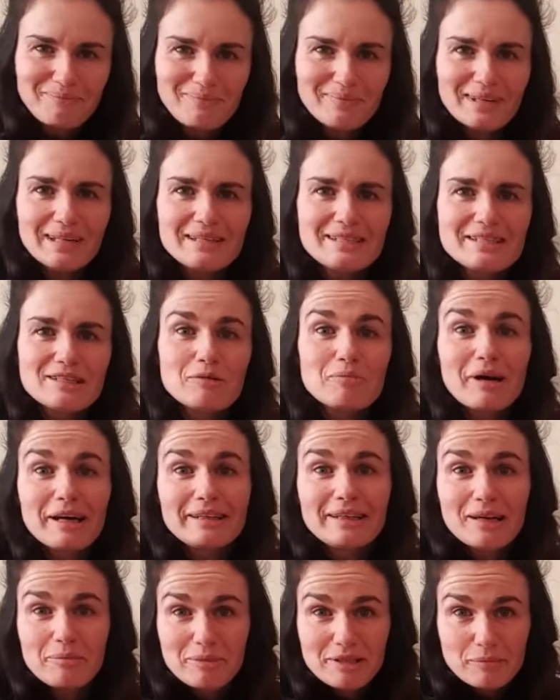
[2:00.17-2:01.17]
So my
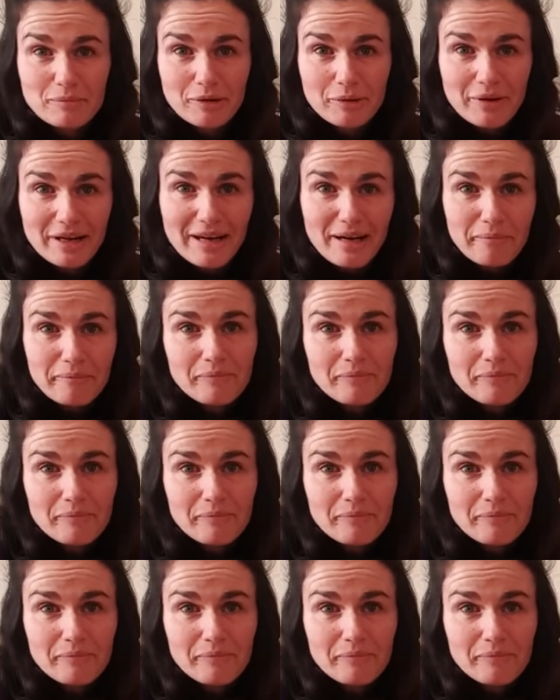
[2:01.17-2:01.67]
name is Maria.